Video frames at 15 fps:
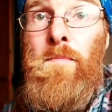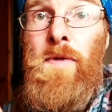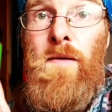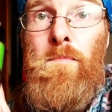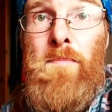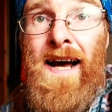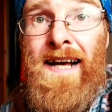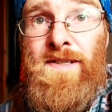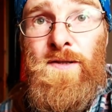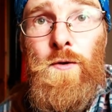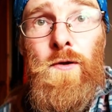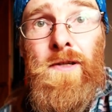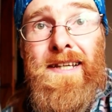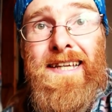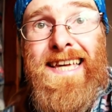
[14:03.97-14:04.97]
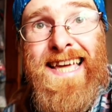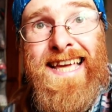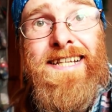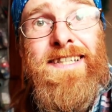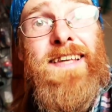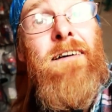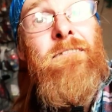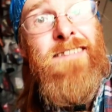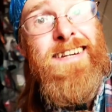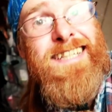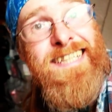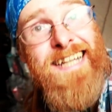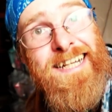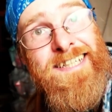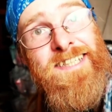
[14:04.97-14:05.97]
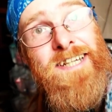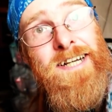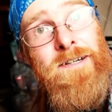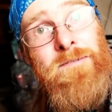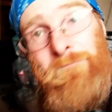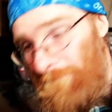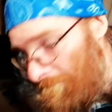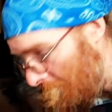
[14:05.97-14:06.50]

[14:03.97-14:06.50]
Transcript: but the basil is fantastic,